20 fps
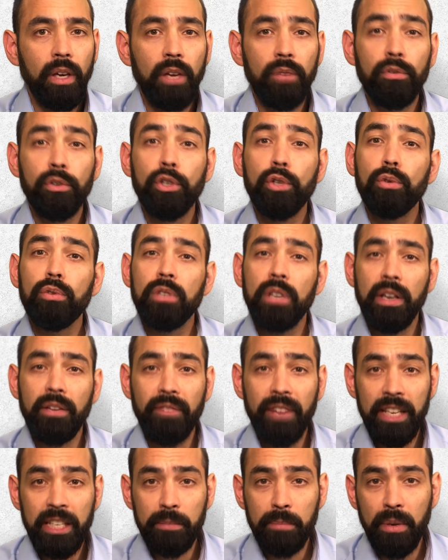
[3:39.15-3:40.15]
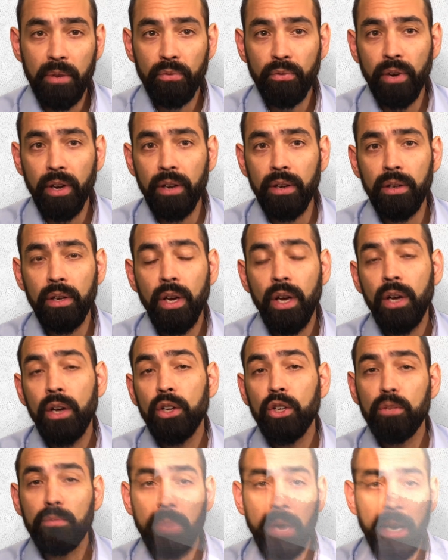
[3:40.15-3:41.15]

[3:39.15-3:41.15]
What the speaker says: If you choose an investment fund, you